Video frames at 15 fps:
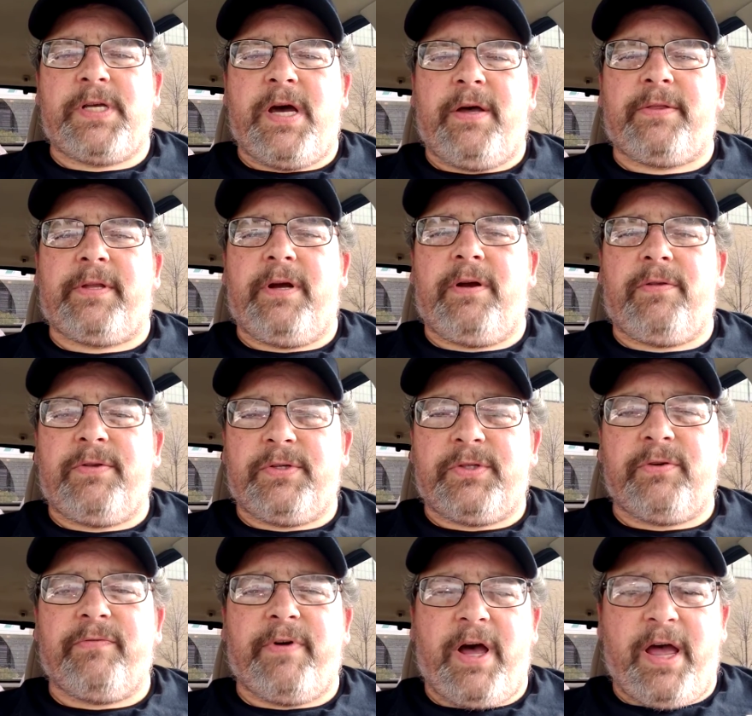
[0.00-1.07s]
out there, the
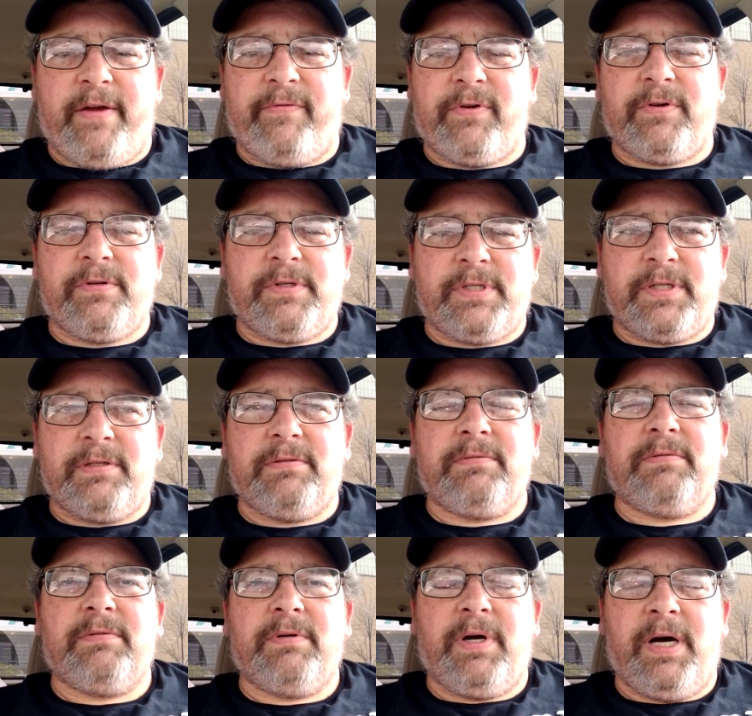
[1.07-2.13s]
survivors,
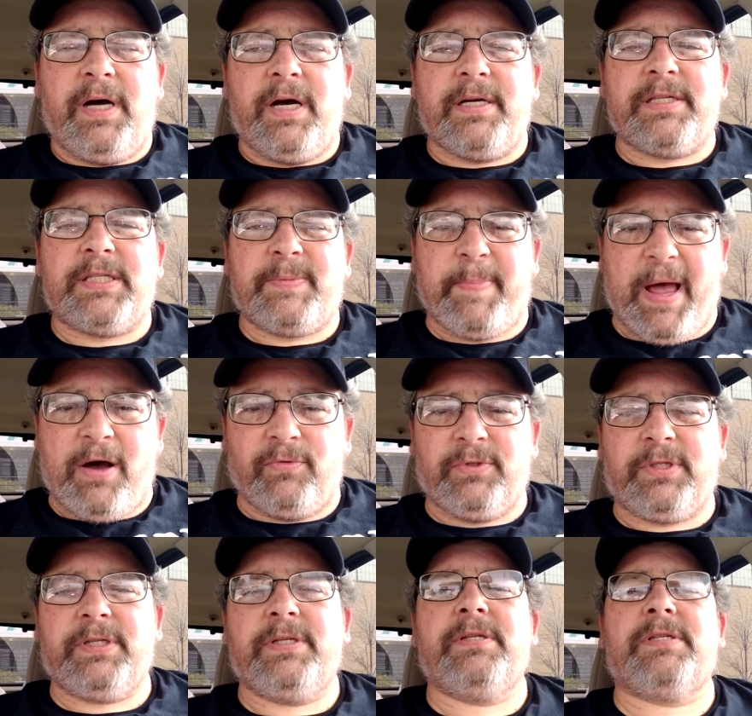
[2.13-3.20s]

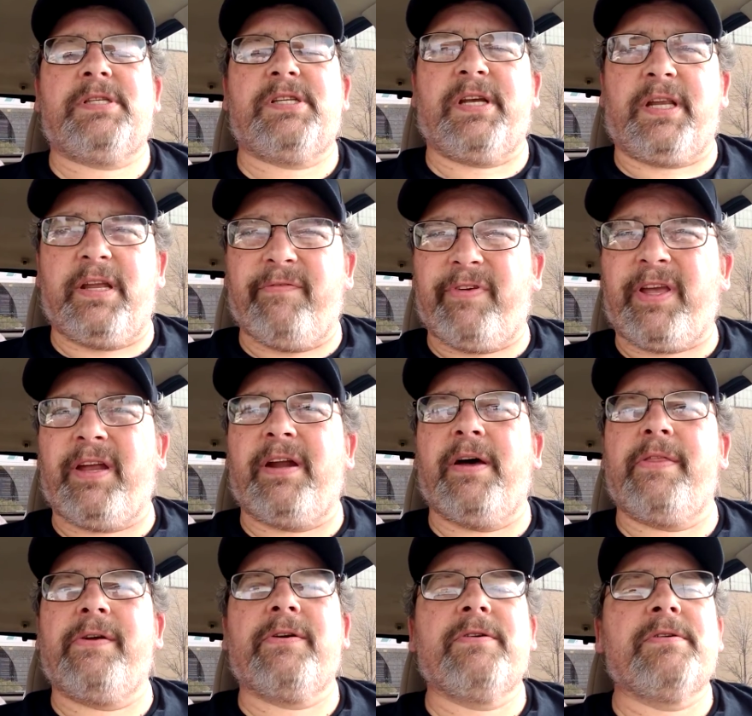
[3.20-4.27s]
spouses, significant
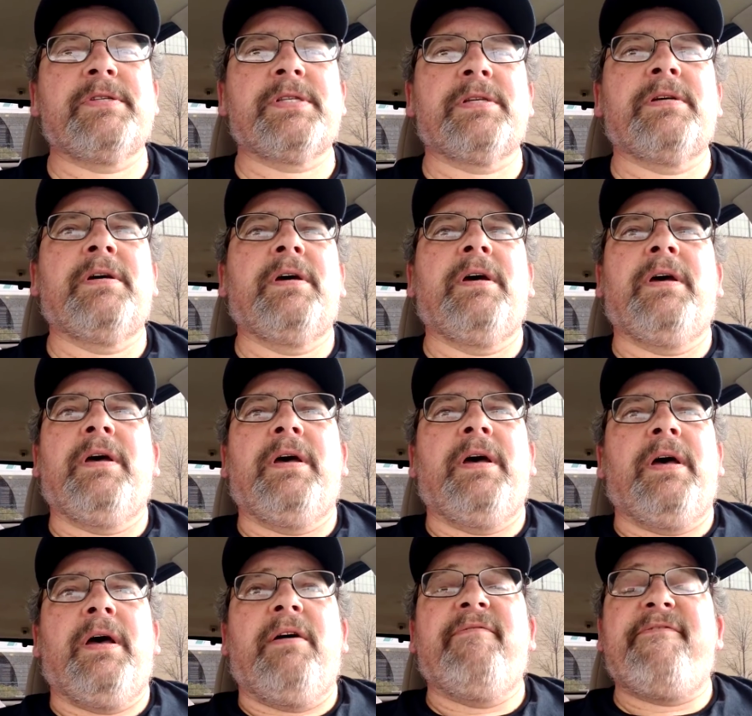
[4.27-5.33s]
others,
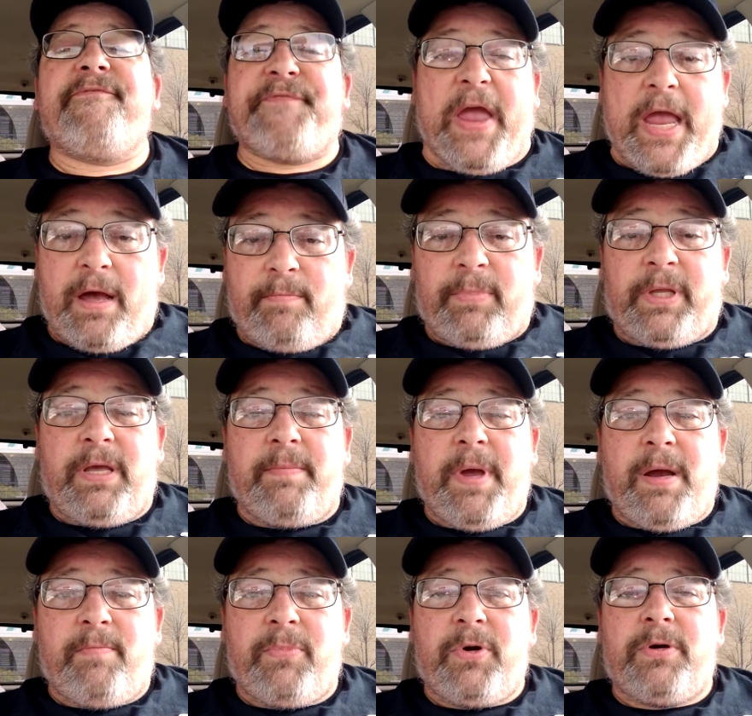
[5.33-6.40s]
family
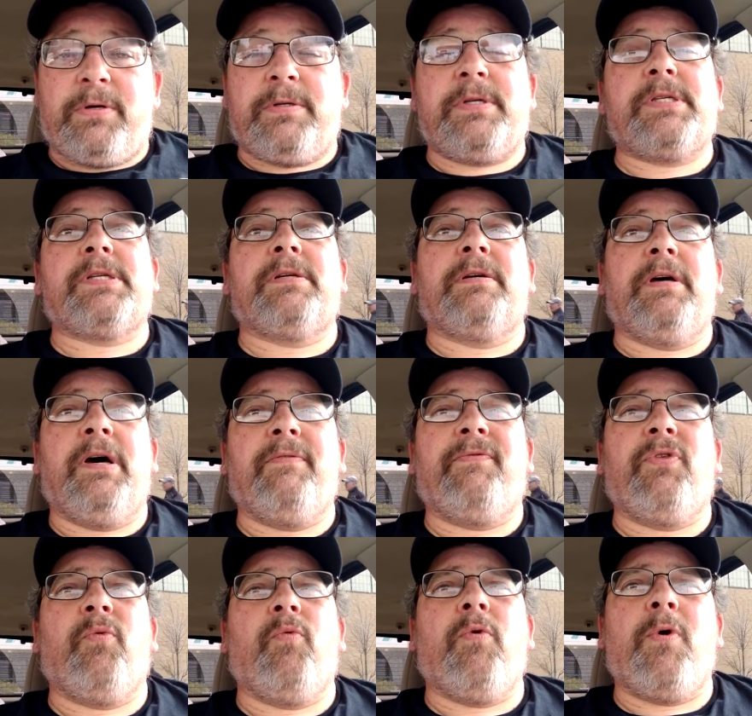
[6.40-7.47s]
members of
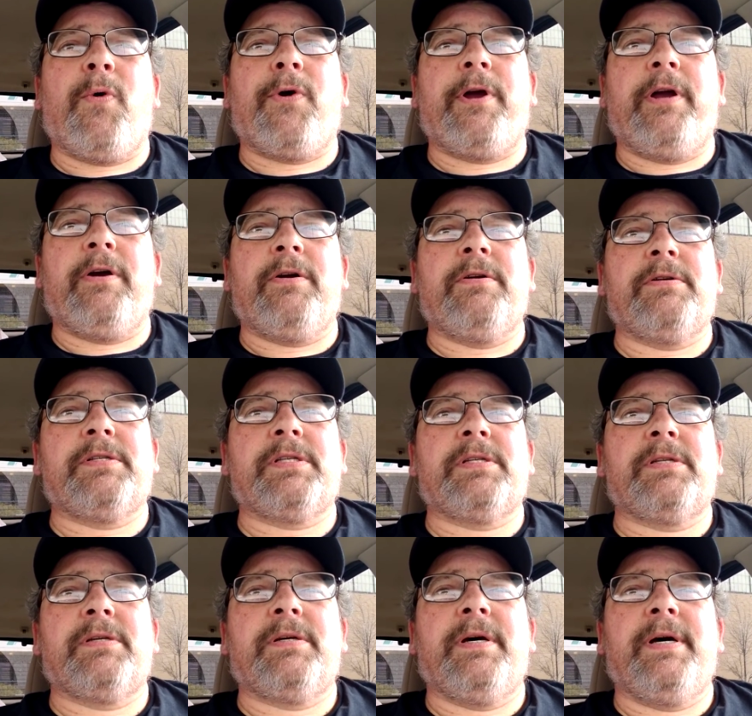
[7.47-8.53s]
the warriors.